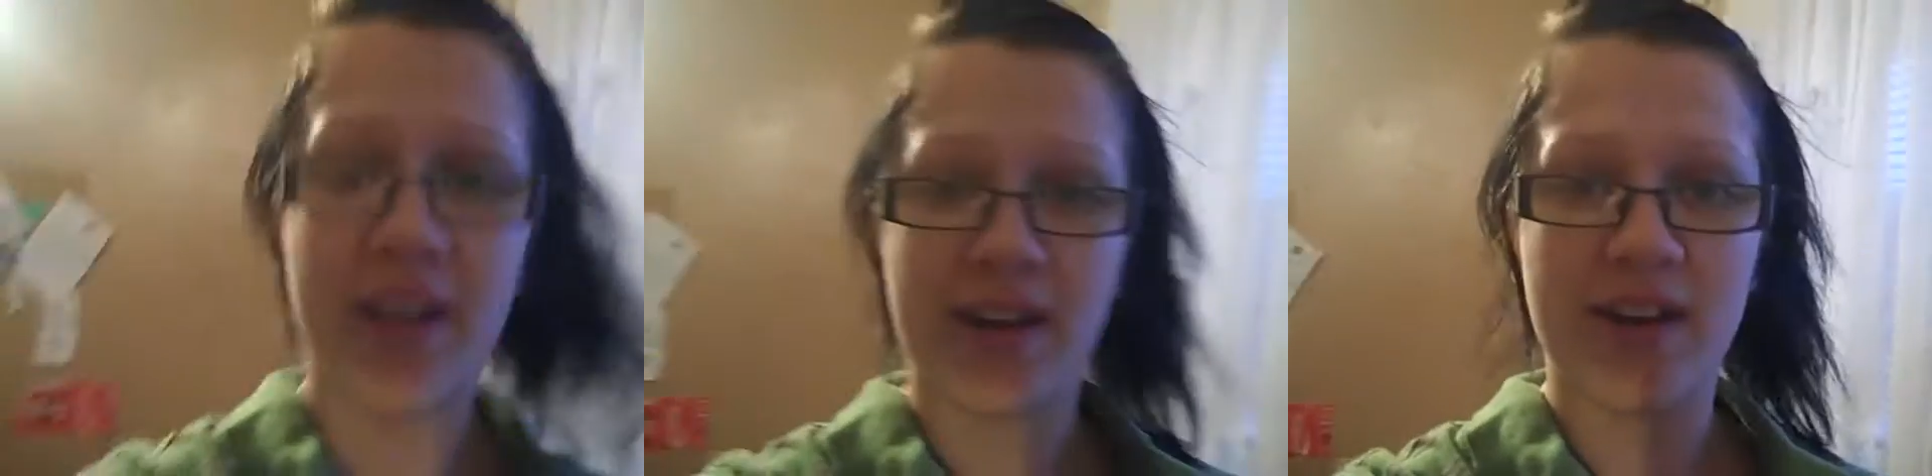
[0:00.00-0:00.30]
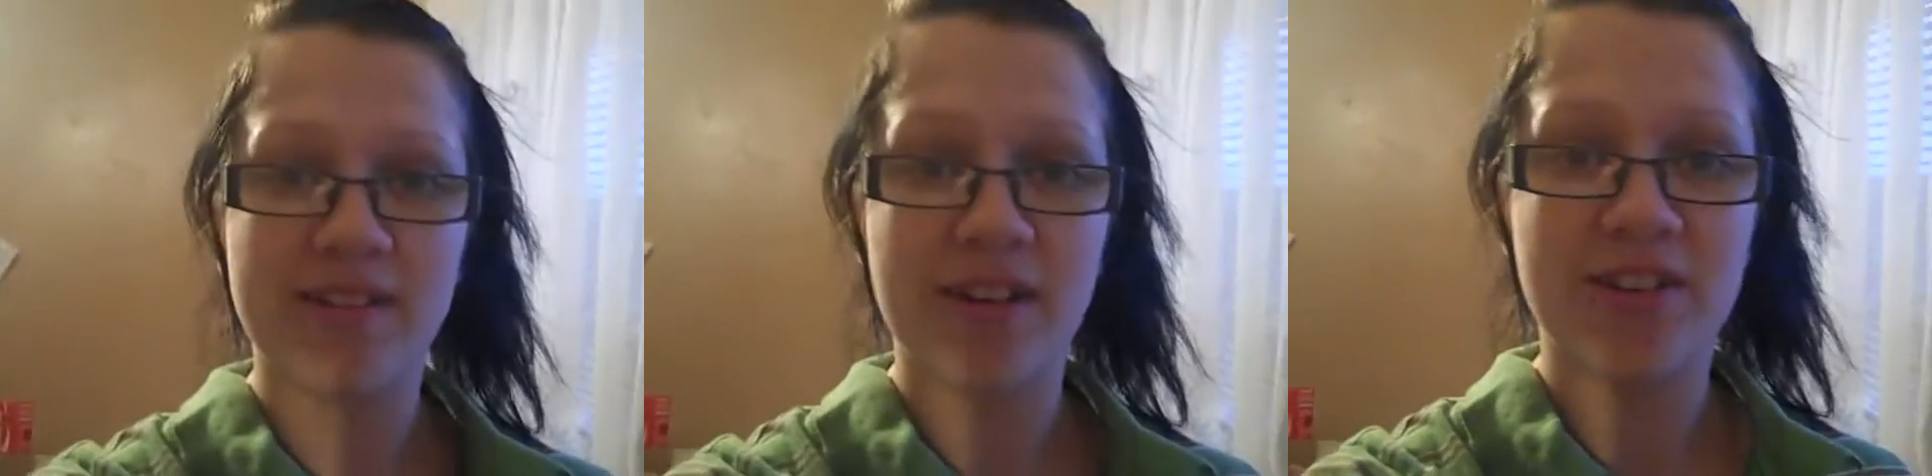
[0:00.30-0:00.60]
Hey
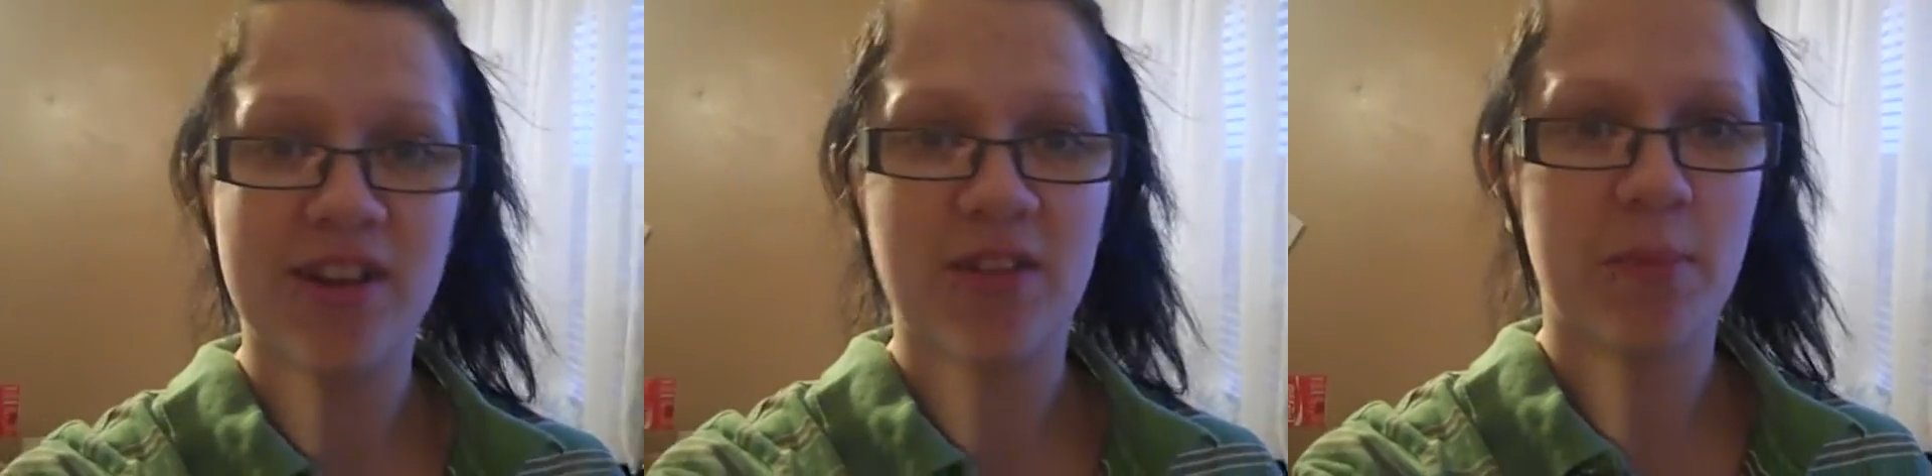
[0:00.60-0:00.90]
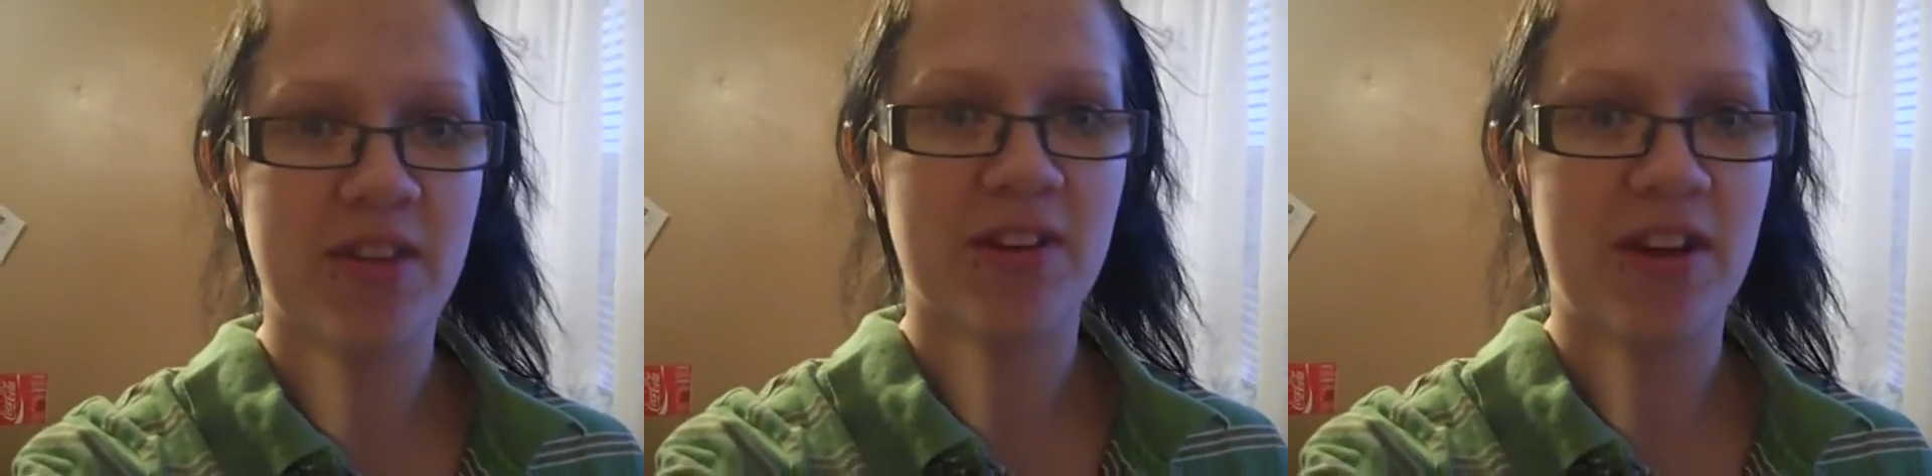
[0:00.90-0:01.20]
guys, I just had the
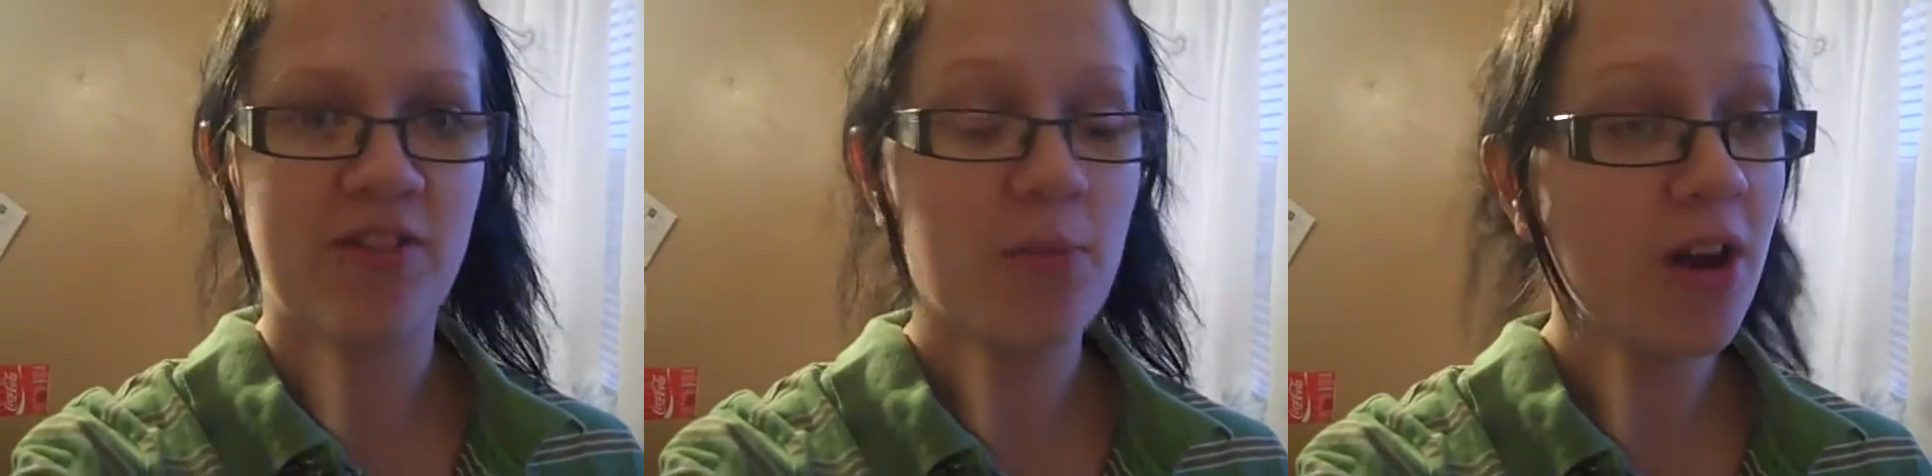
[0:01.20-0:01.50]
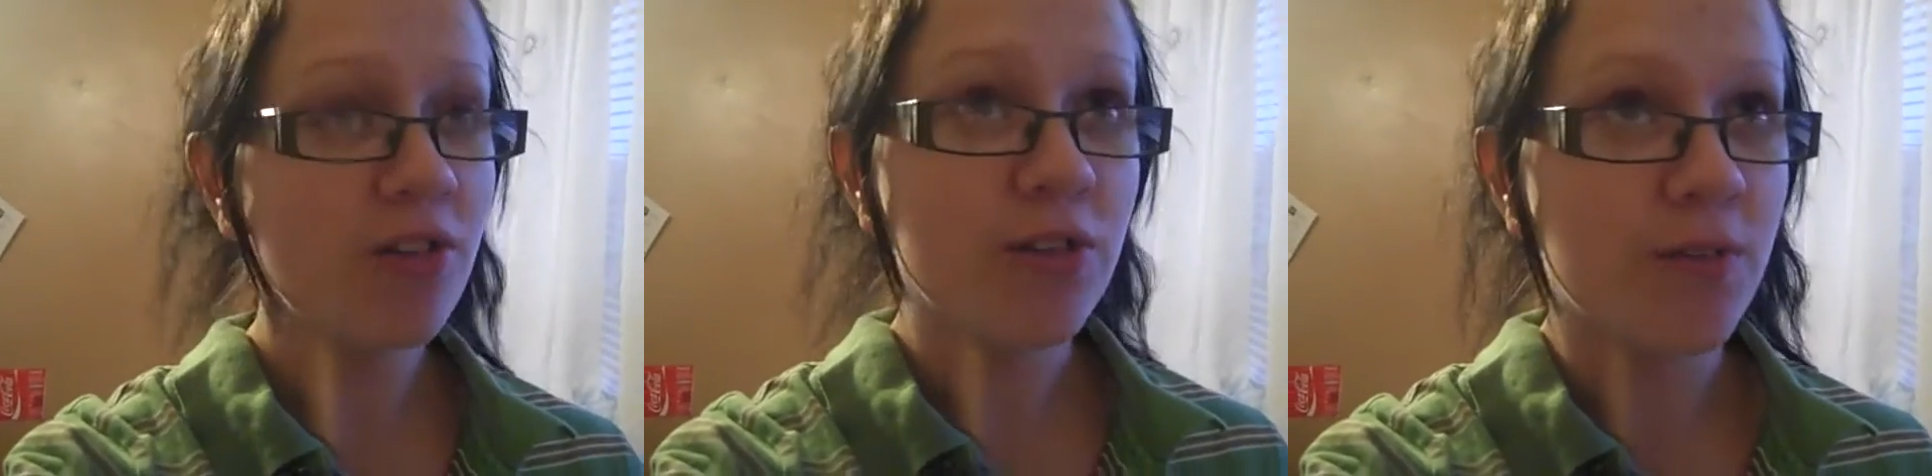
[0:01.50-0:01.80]
best idea. For my
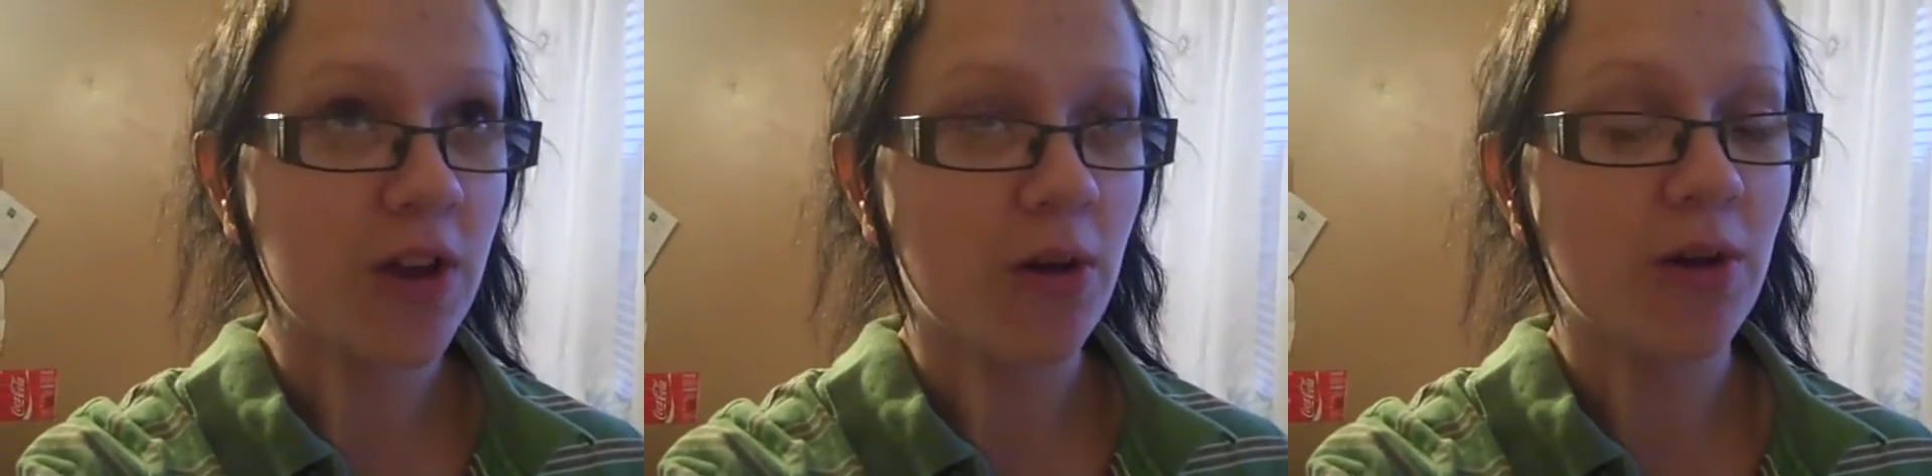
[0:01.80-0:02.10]
100th video,